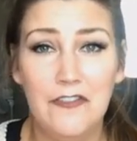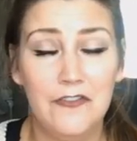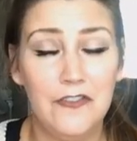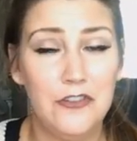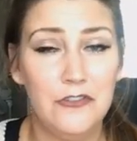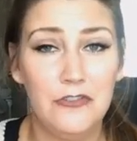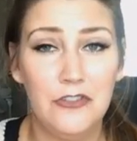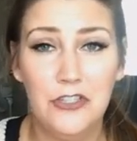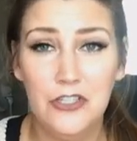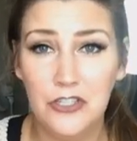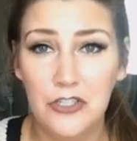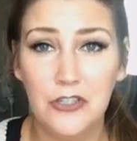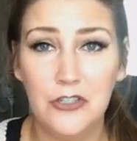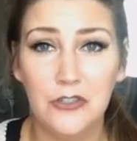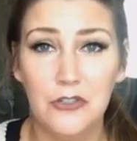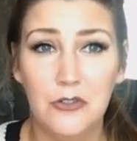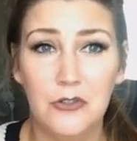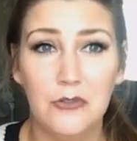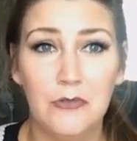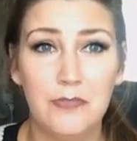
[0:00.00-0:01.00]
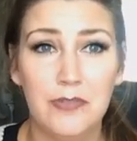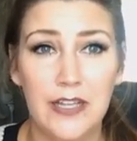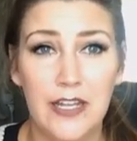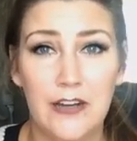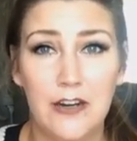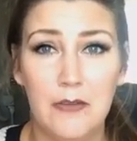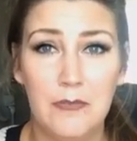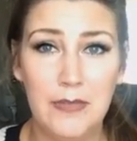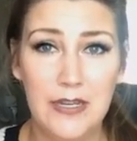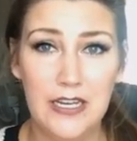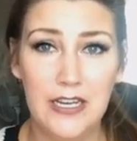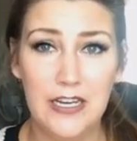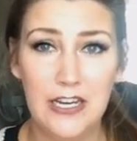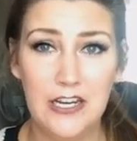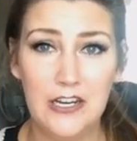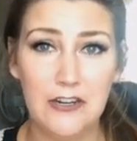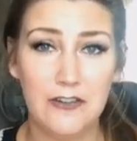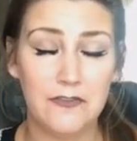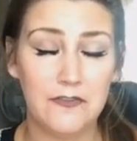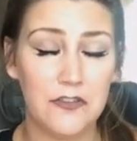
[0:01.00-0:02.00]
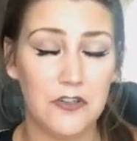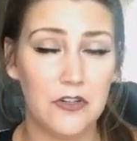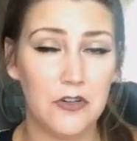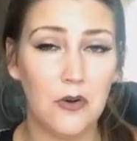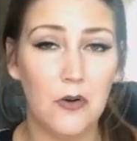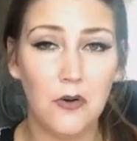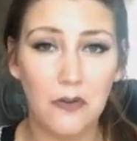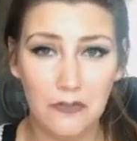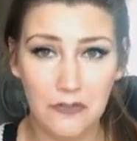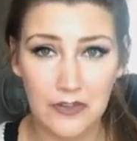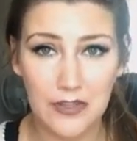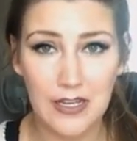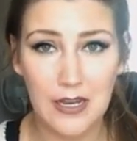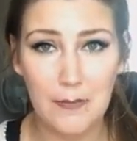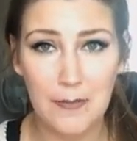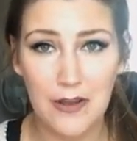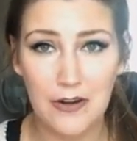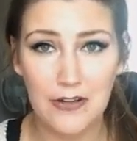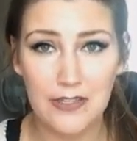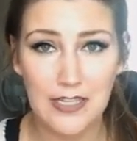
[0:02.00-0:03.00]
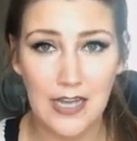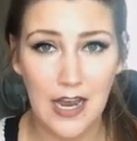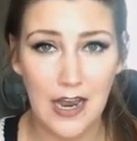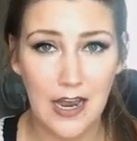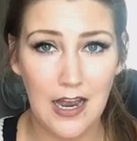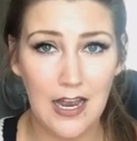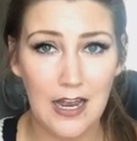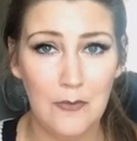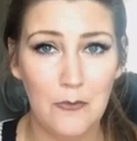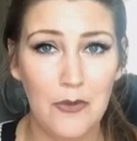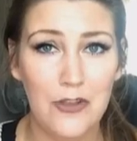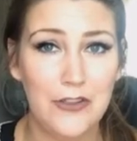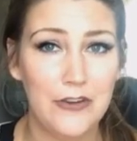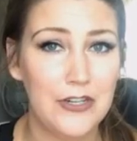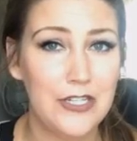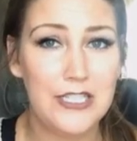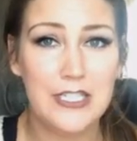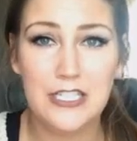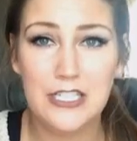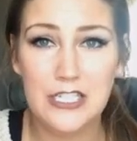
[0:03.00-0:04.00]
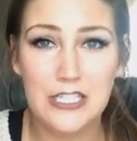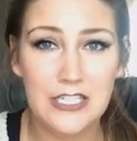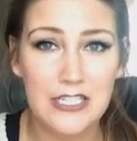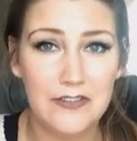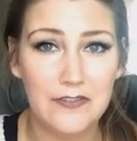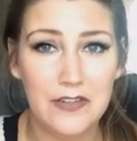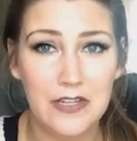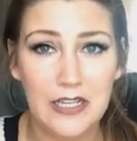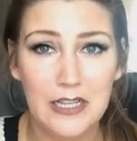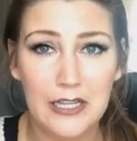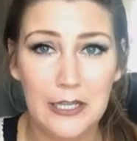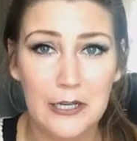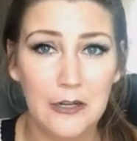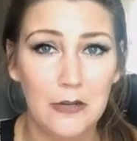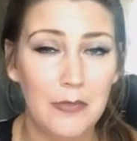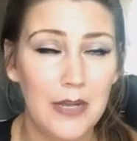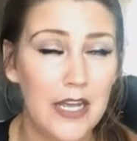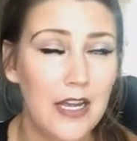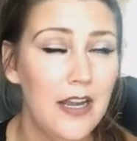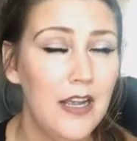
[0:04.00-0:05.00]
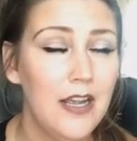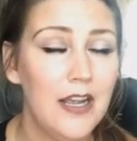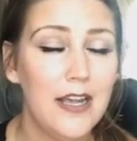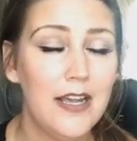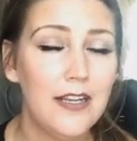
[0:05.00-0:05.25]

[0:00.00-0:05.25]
if you do plan on being here for over the amount of time, whether it's just even a little bit,